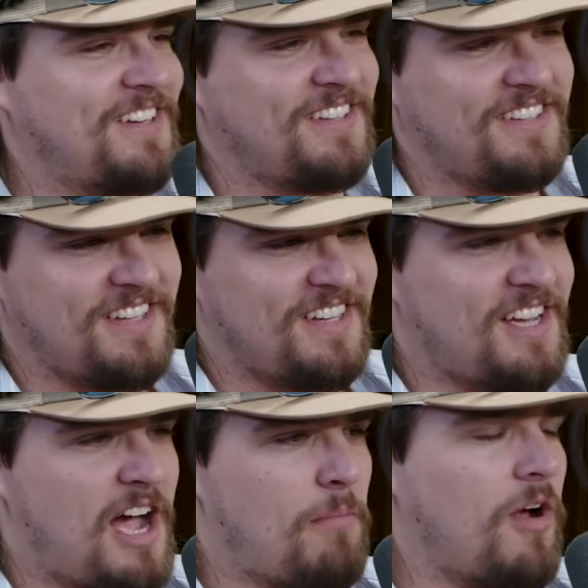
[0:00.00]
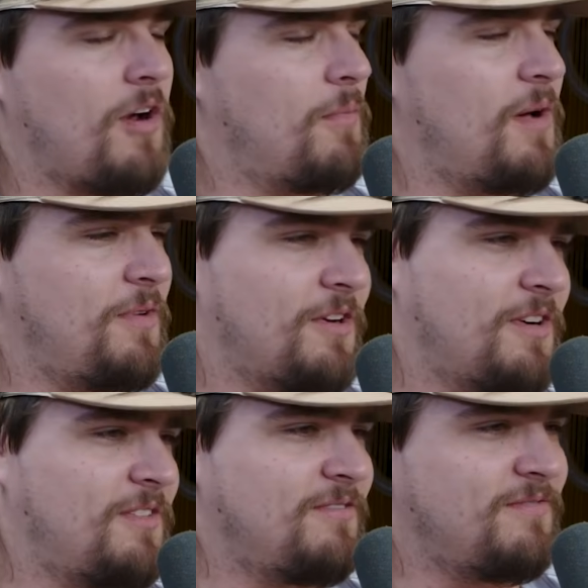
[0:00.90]
And I brought them up
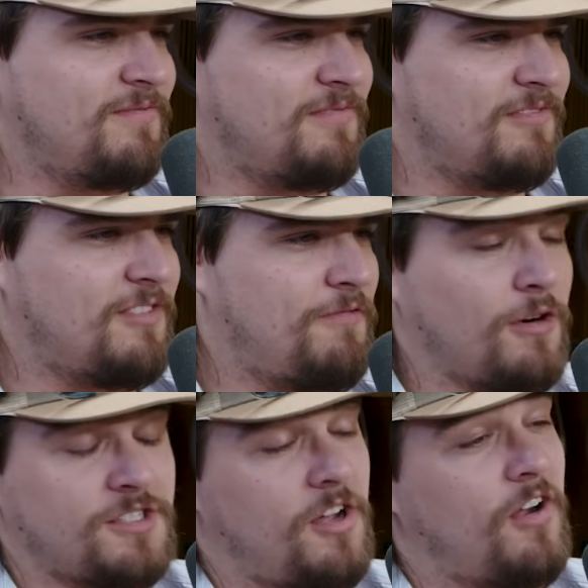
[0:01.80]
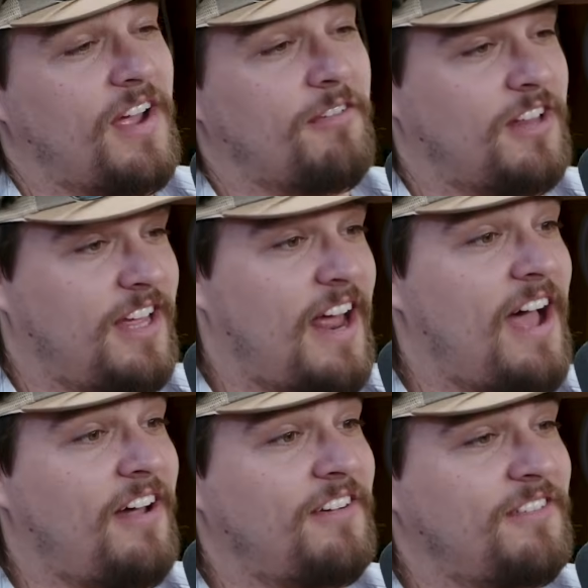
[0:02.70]
during the first song I ever let
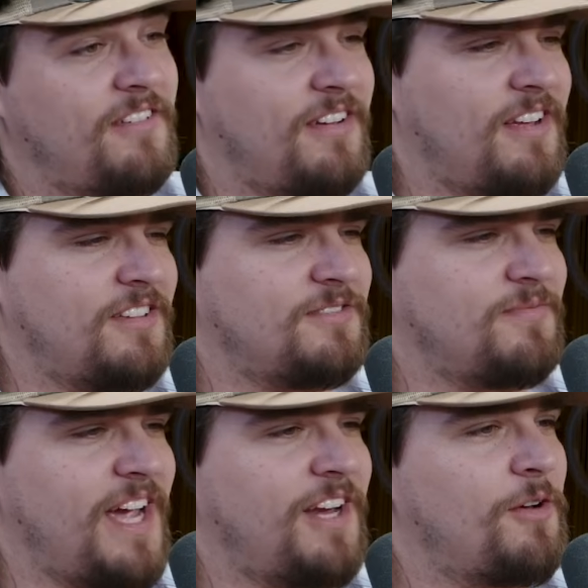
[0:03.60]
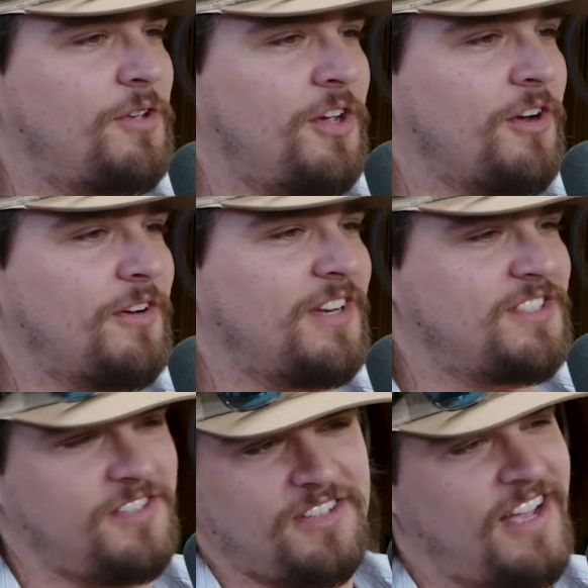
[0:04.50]
out. It was Ain't No Cure. And
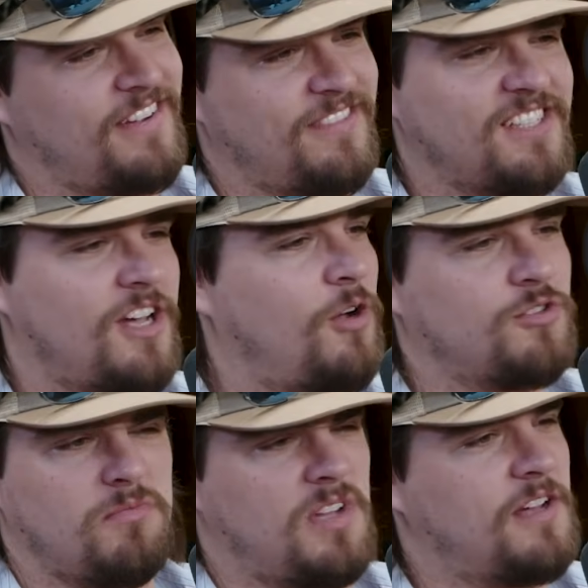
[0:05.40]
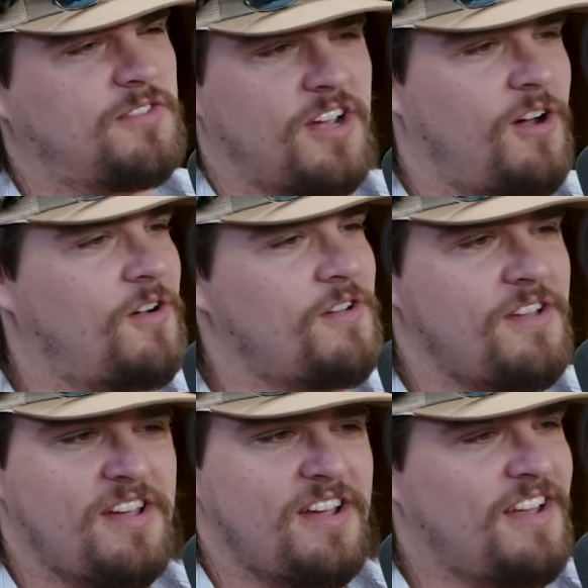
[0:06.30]
it's just like, it's a wholesome love song.
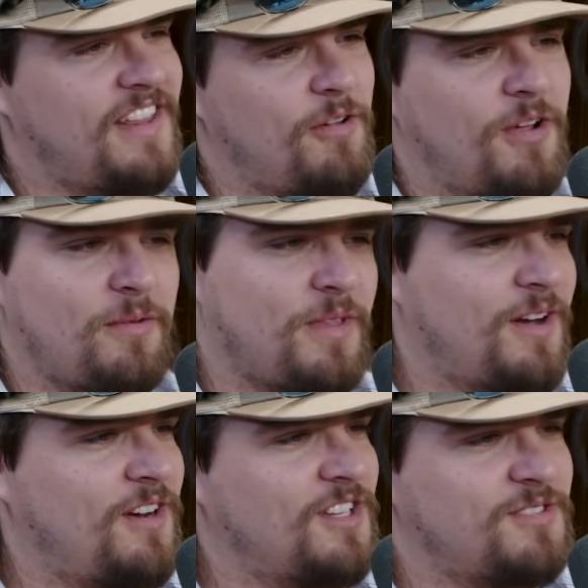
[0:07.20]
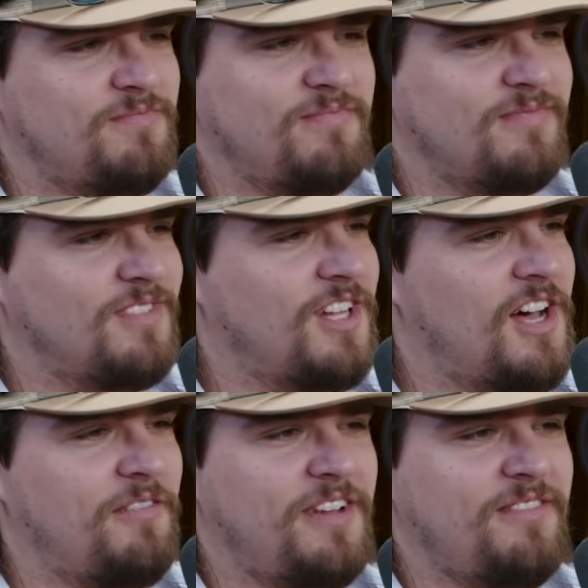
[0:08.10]
They went up there and just
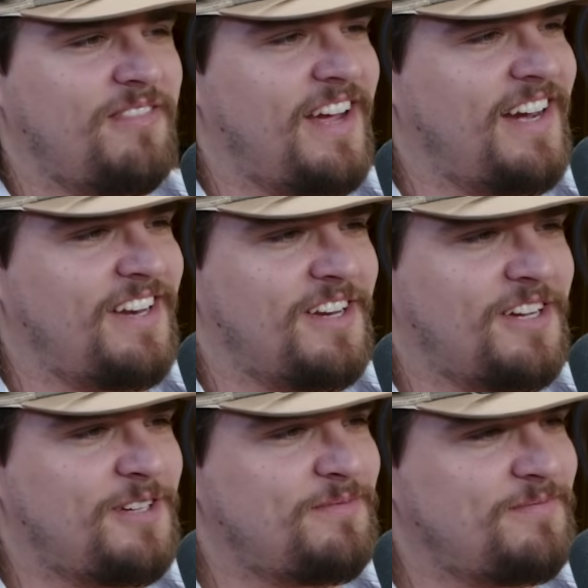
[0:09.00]
loved it, ate it up.